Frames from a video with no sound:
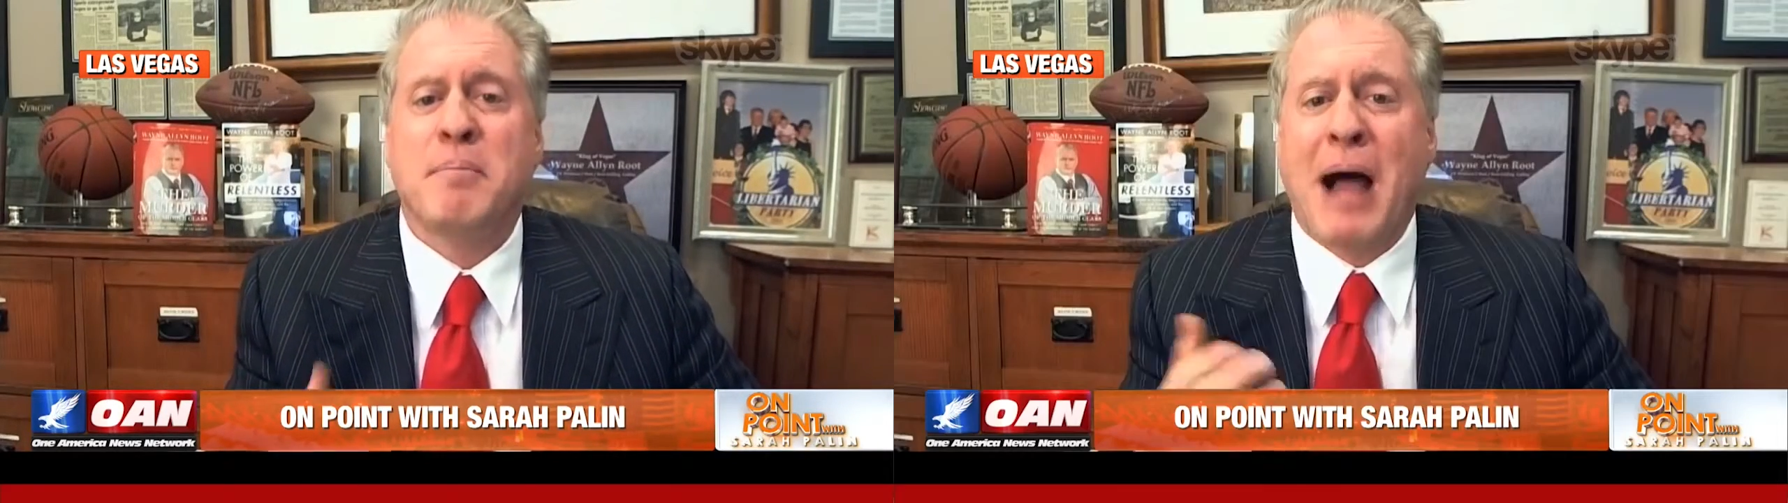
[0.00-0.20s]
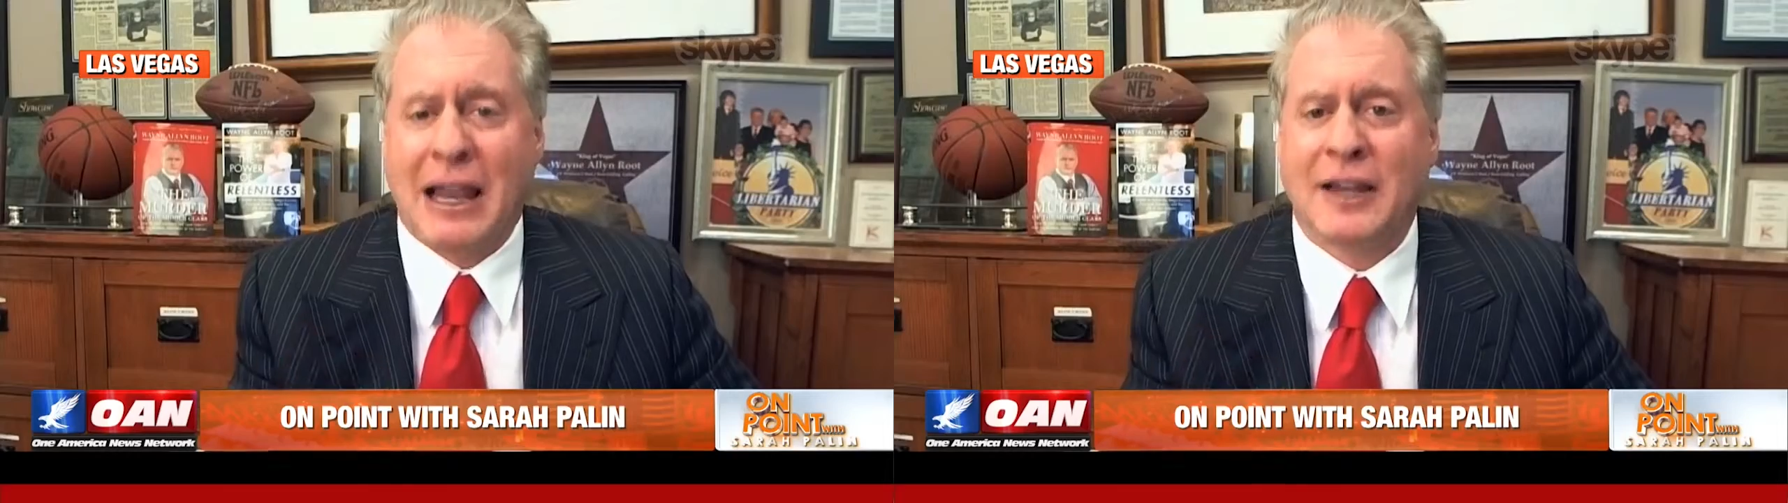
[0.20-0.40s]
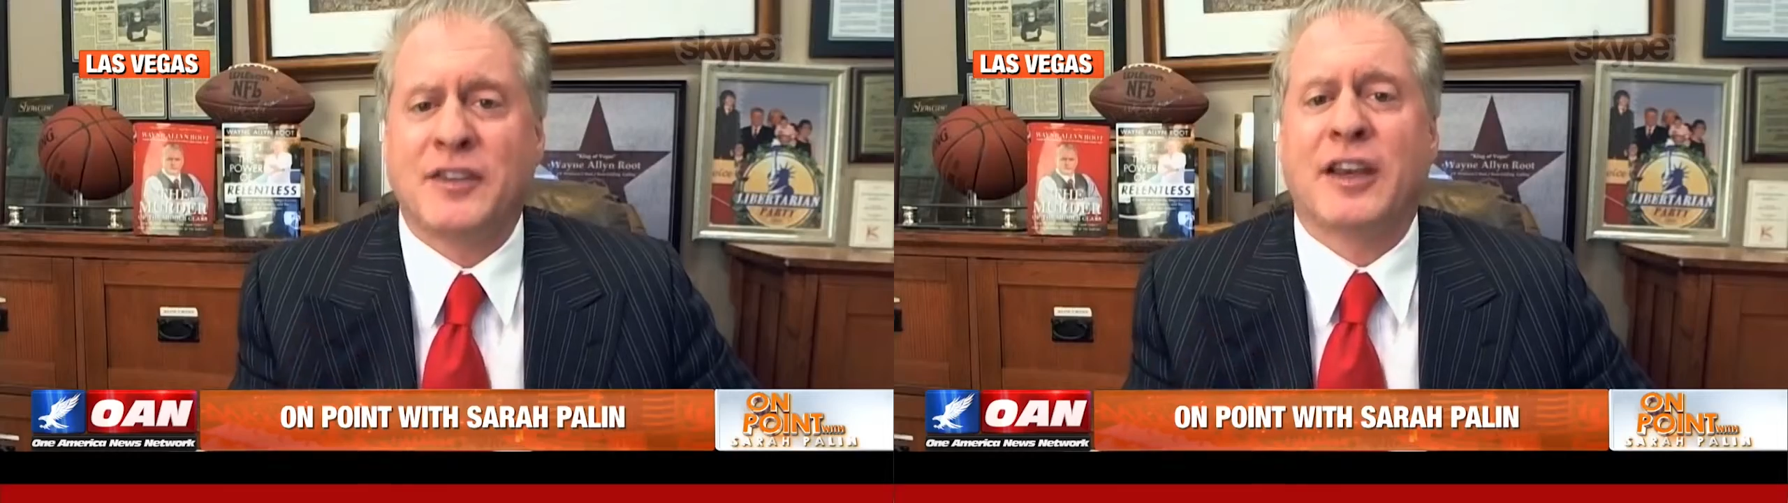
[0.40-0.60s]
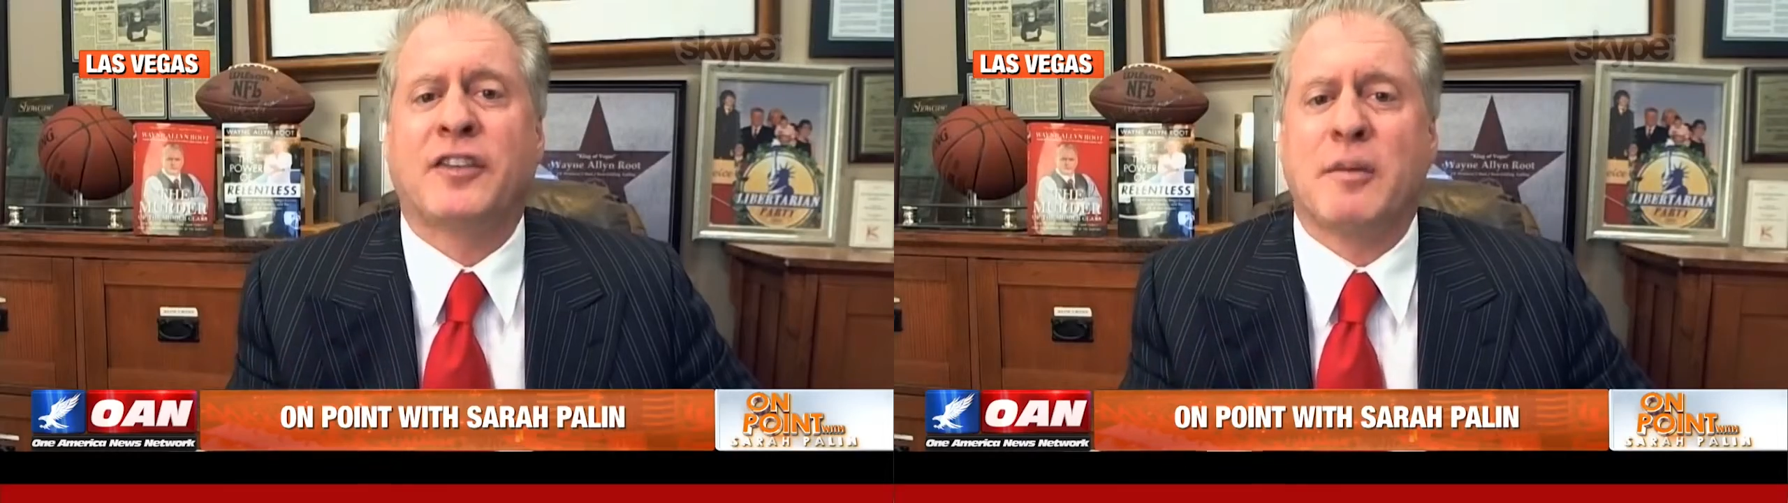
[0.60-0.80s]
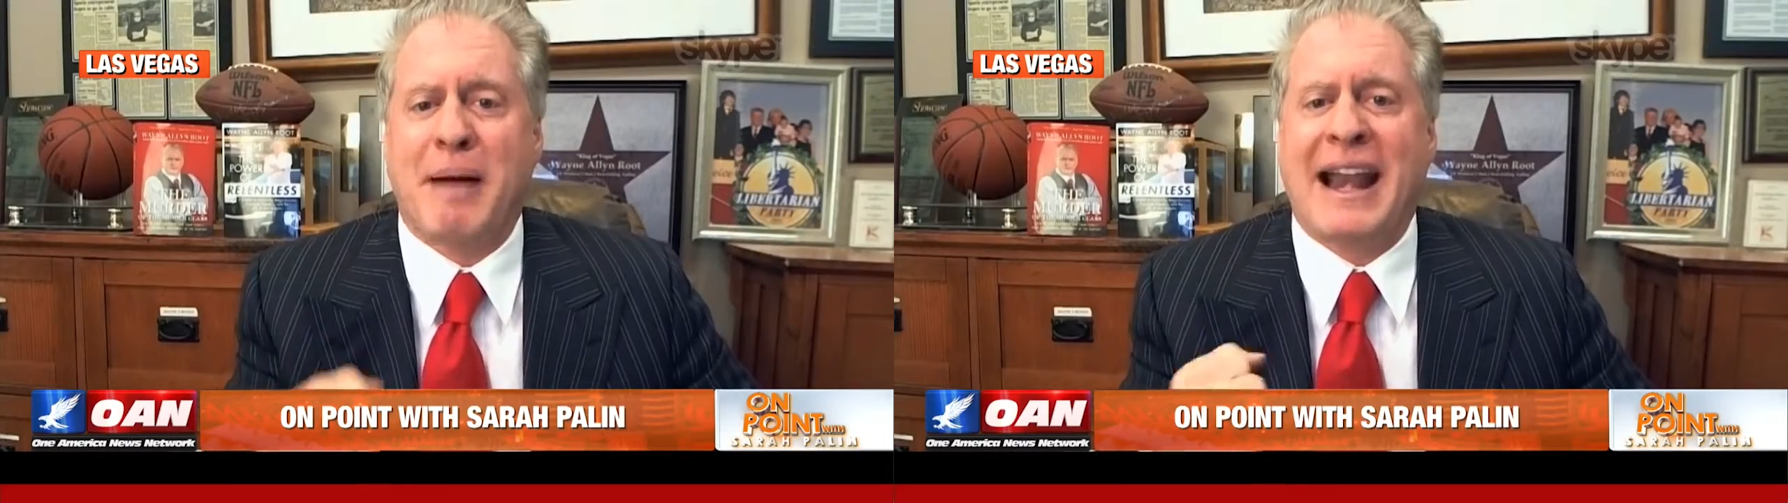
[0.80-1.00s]
politics
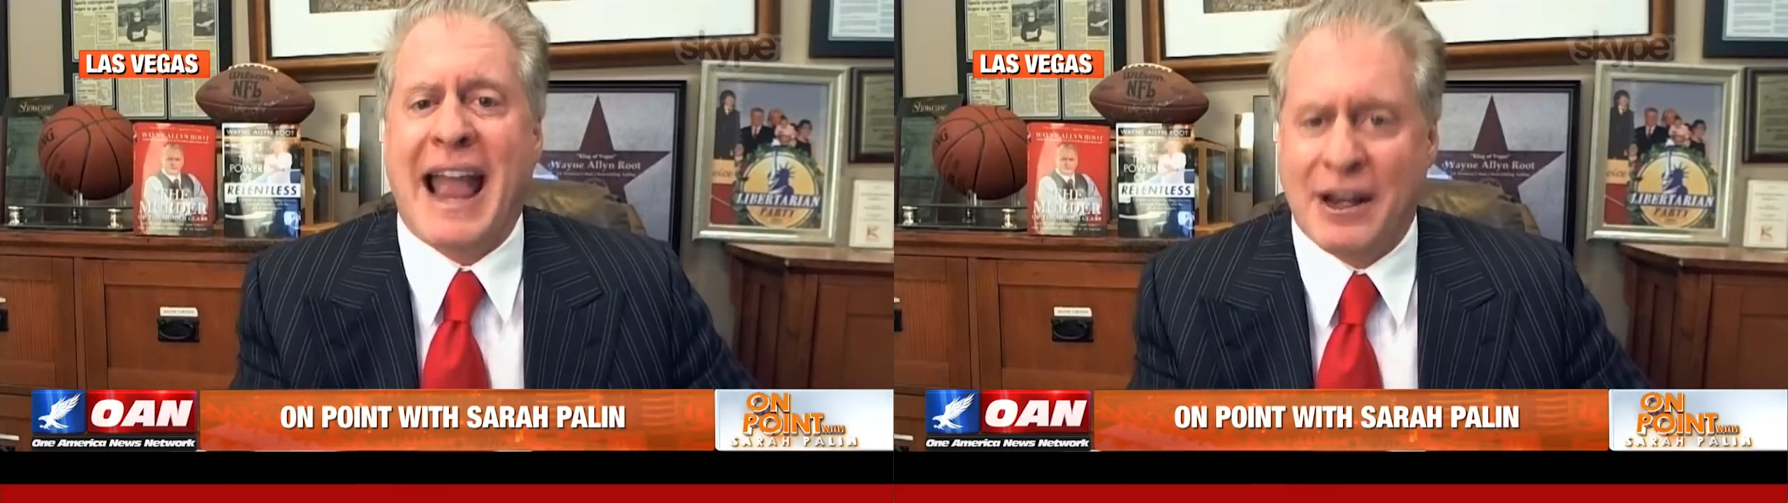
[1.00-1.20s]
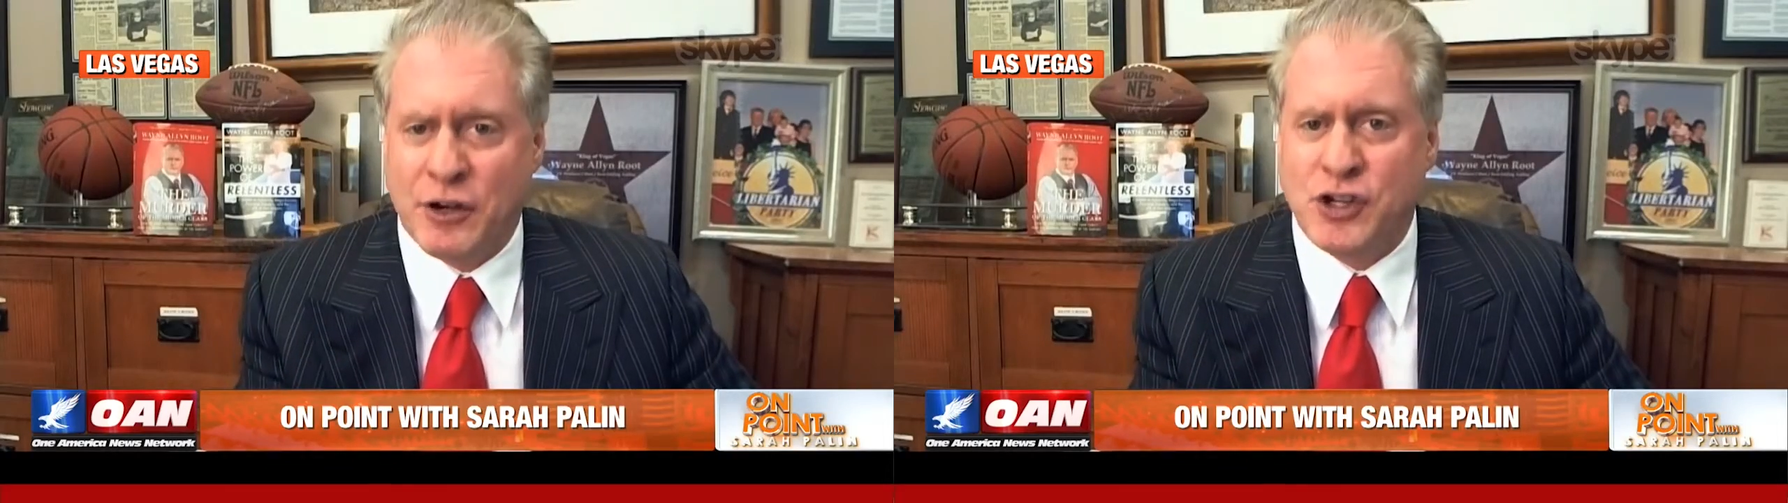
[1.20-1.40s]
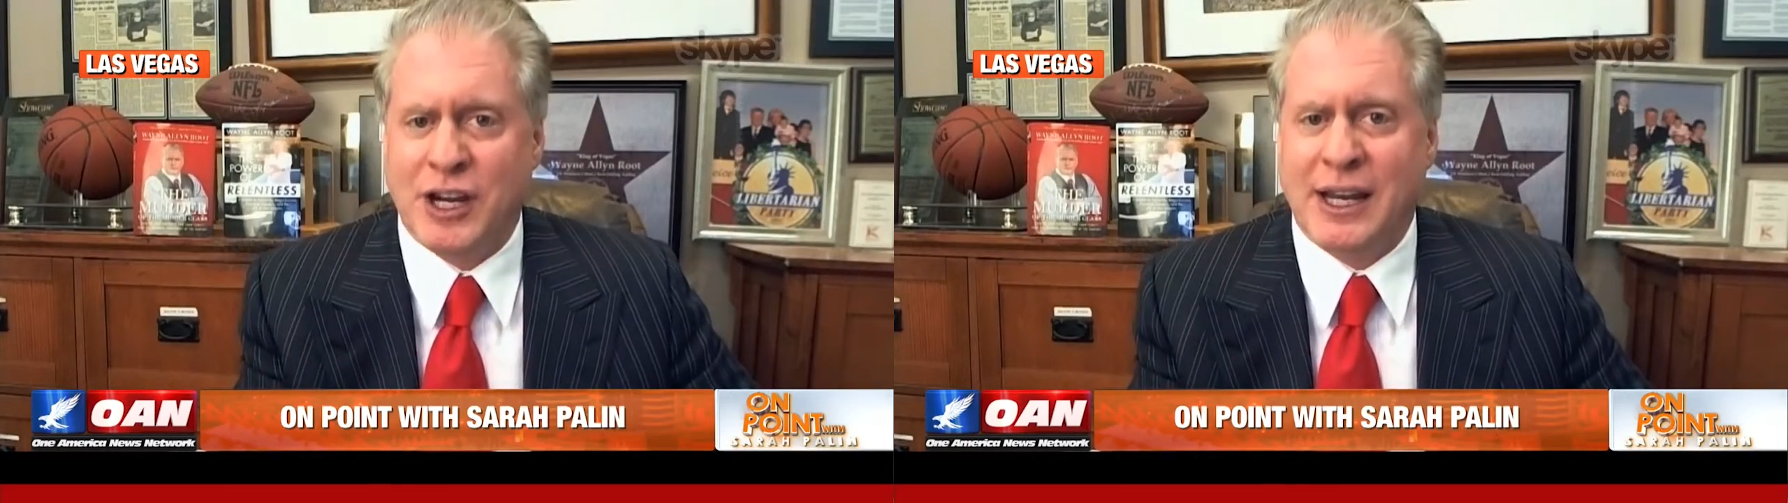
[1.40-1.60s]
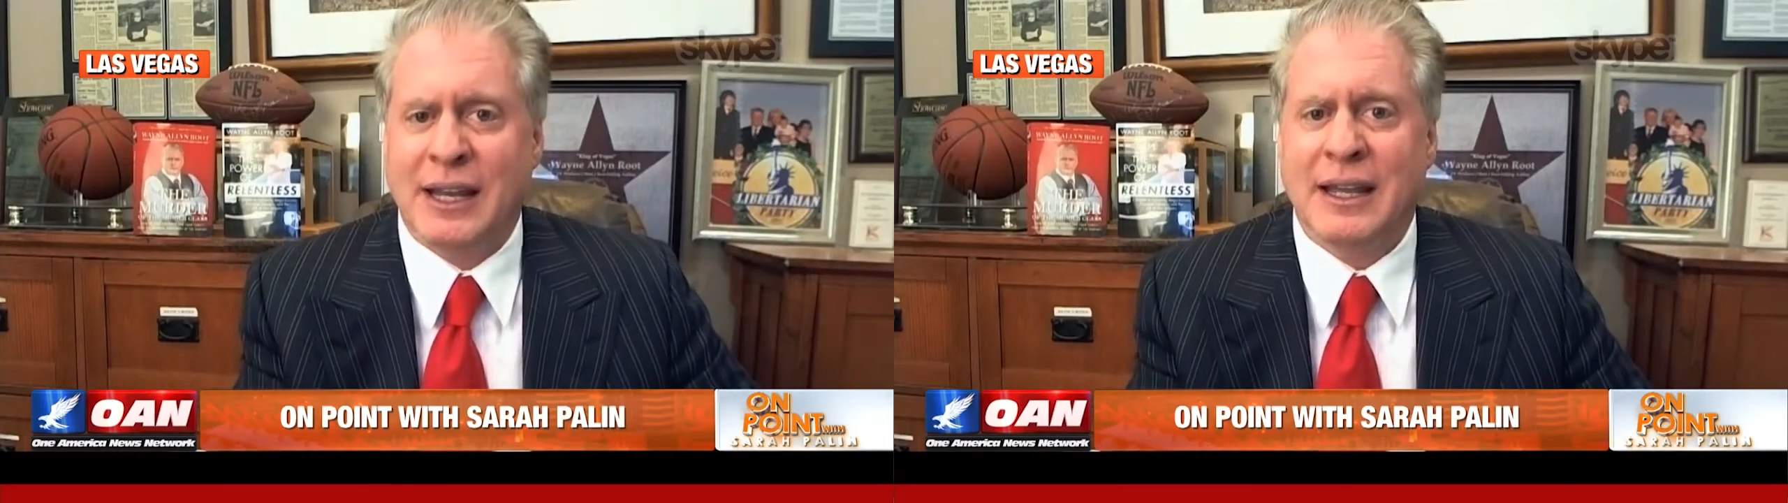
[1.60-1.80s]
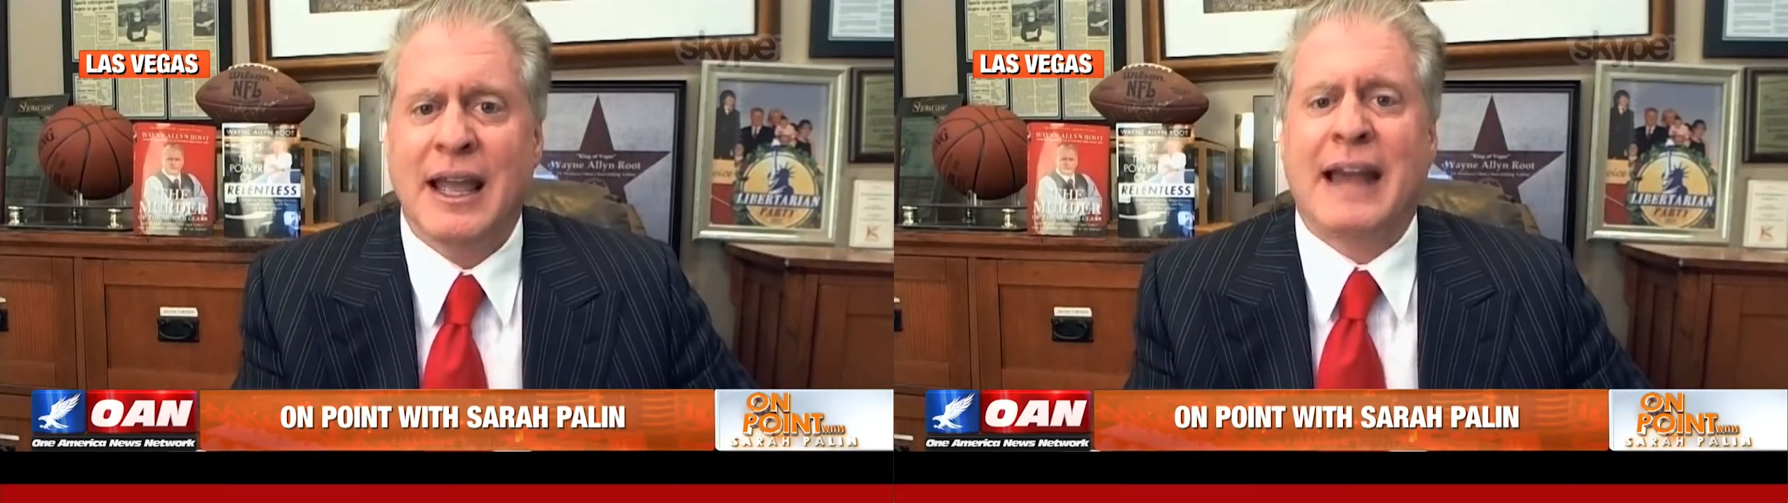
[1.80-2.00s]
is about energy,